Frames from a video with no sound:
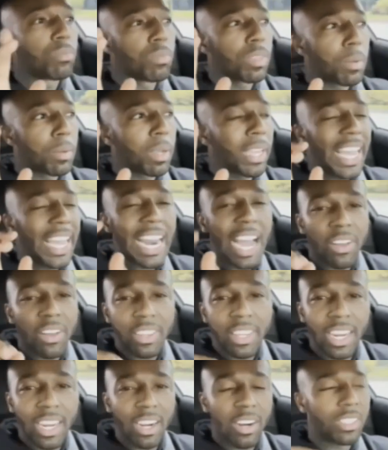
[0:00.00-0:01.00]
get out
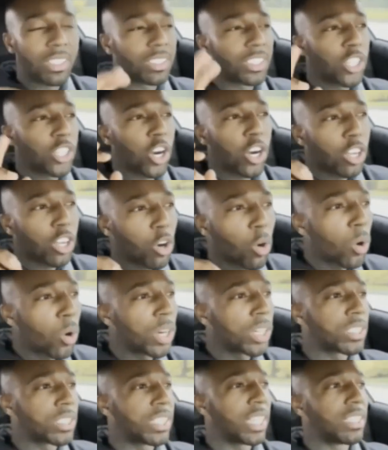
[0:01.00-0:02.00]
there and start a
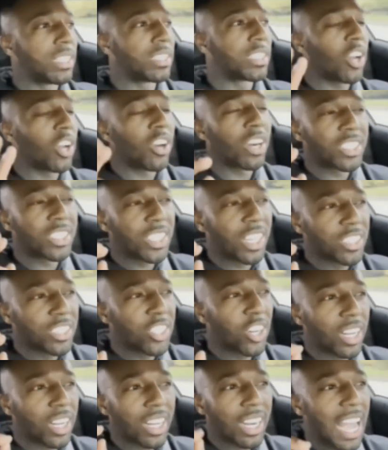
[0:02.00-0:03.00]
course and start
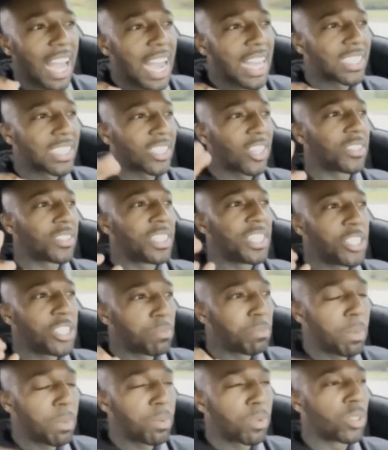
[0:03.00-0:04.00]
a class and start teaching
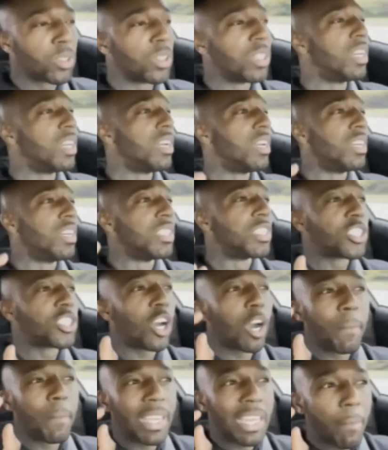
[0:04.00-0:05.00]
people,
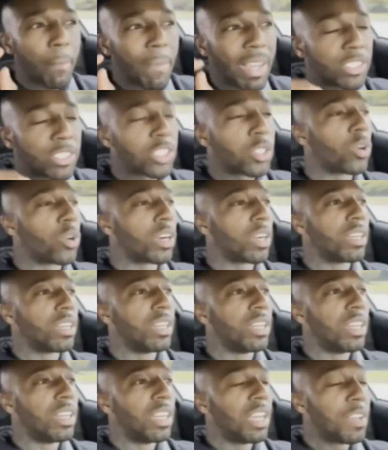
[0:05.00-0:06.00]
start being a mentor.
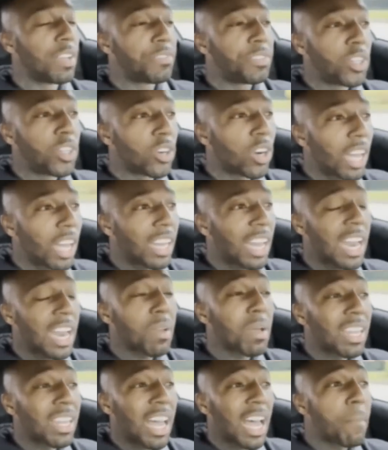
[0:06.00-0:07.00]
If you're a lot
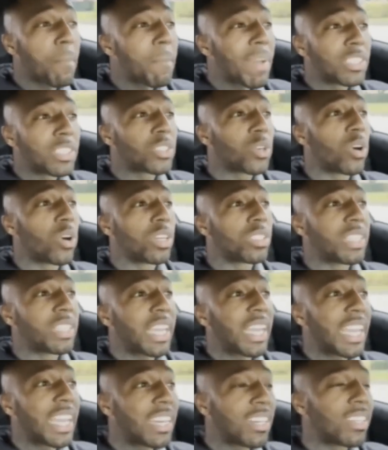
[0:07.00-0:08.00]
of mentors, they
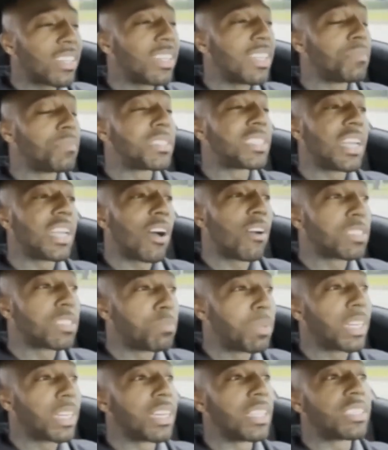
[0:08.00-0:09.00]
hinder themselves
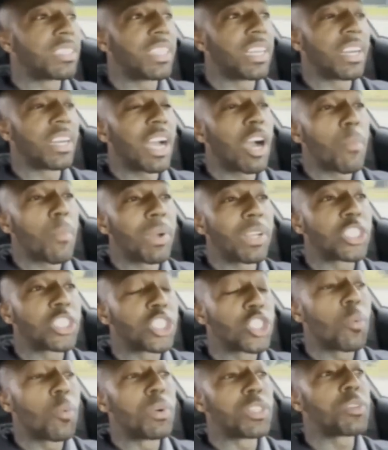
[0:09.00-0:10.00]
because they're helping
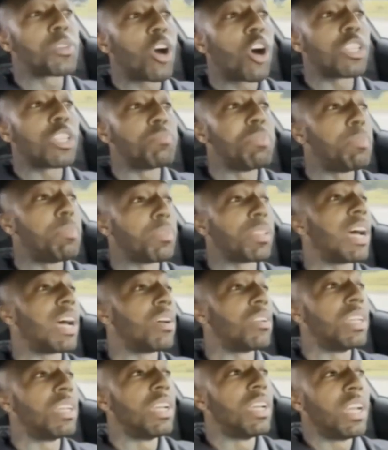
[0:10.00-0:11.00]
so much other people
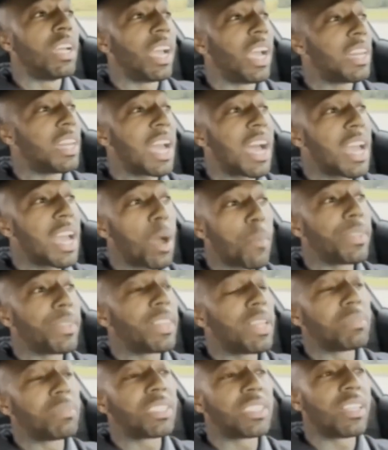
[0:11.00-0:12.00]
out and not helping
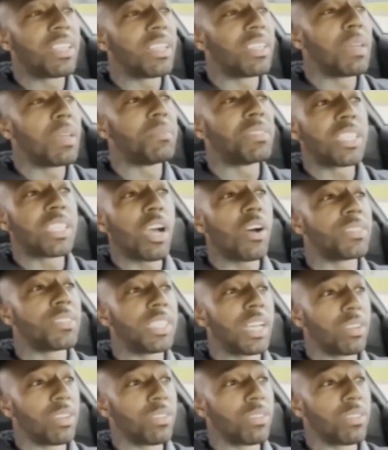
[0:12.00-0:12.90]
themselves out.